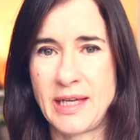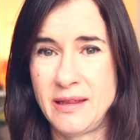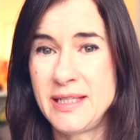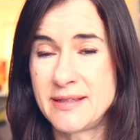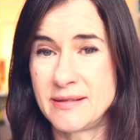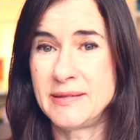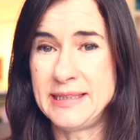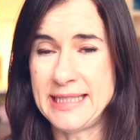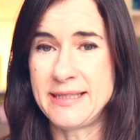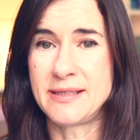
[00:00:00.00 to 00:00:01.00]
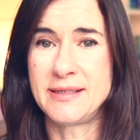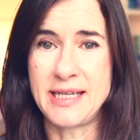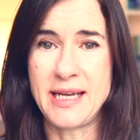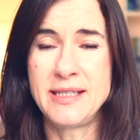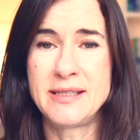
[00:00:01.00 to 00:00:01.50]
And this later
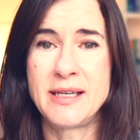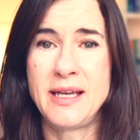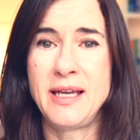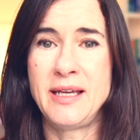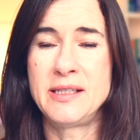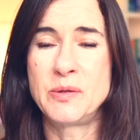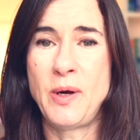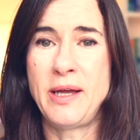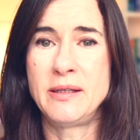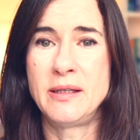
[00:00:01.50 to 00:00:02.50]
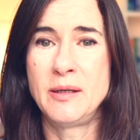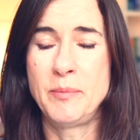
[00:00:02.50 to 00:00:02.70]
date is when